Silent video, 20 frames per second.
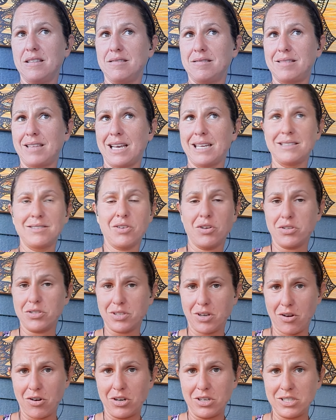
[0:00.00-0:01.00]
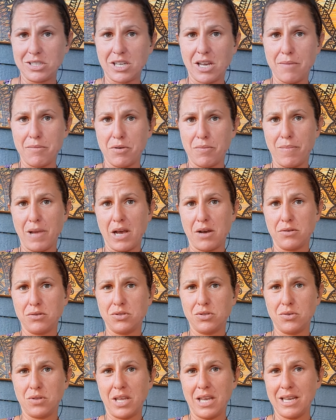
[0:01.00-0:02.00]
That's all starting to come about.
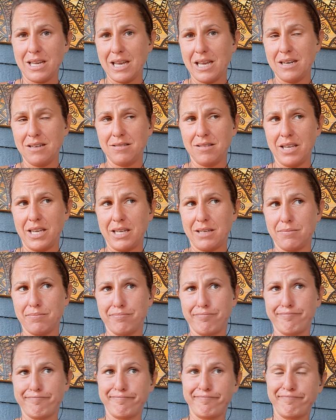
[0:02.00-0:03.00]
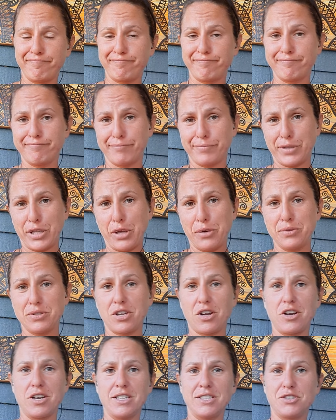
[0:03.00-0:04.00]
So that kind of like blows
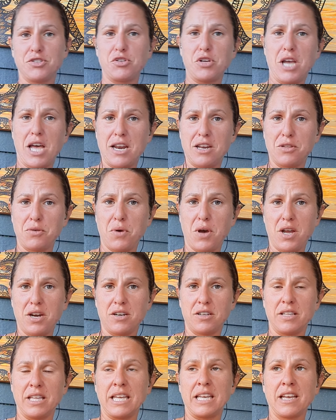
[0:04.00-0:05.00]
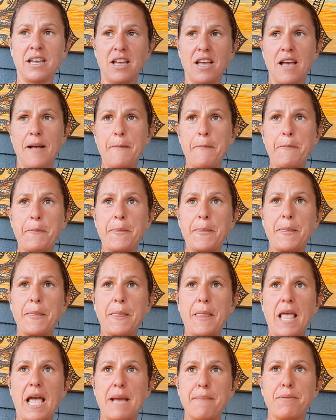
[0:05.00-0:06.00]
our history out of the water. Like,
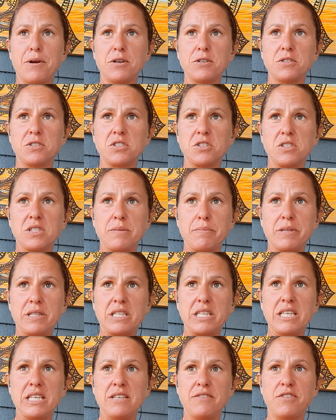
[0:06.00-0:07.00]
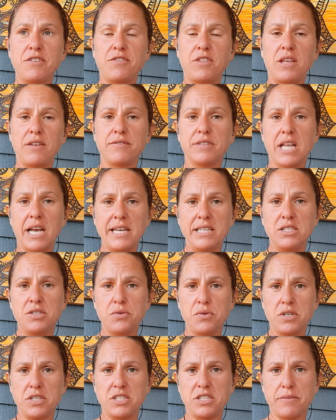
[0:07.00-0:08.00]
I personally believe if they've lied
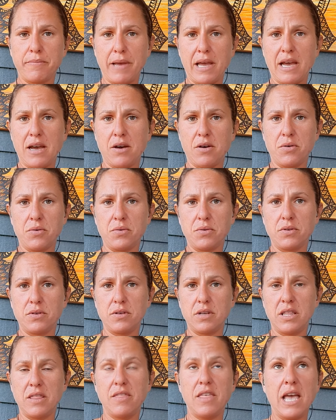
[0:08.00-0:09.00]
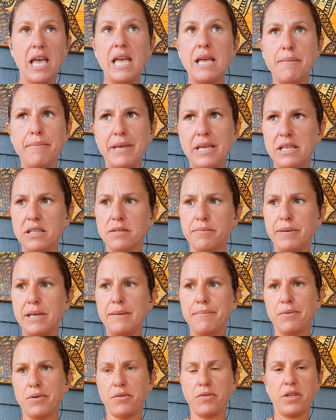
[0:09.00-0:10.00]
to us about, and they being the
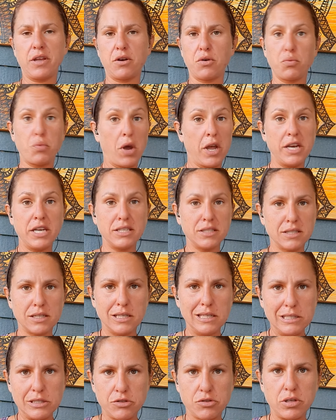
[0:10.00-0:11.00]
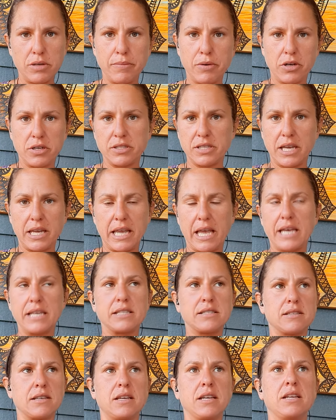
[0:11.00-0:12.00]
people that are writing the history books, I
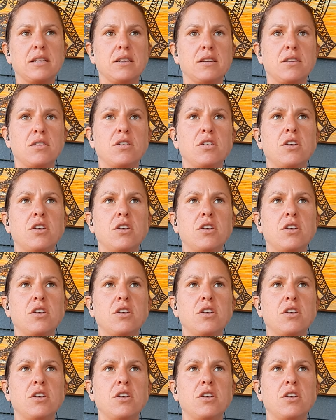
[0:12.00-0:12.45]
guess, and